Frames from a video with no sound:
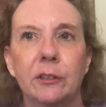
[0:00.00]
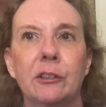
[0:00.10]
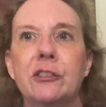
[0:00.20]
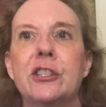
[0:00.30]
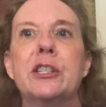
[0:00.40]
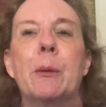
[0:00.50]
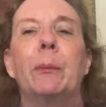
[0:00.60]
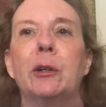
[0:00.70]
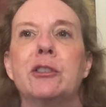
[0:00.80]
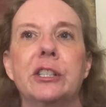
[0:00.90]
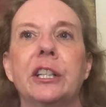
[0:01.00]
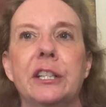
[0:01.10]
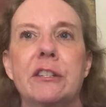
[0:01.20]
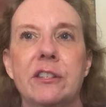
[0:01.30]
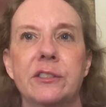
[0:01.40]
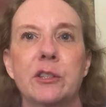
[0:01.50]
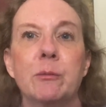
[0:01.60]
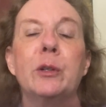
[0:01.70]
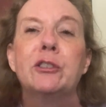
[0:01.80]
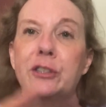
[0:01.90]
or just a personal assistant,
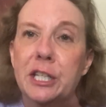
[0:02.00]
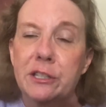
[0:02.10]
which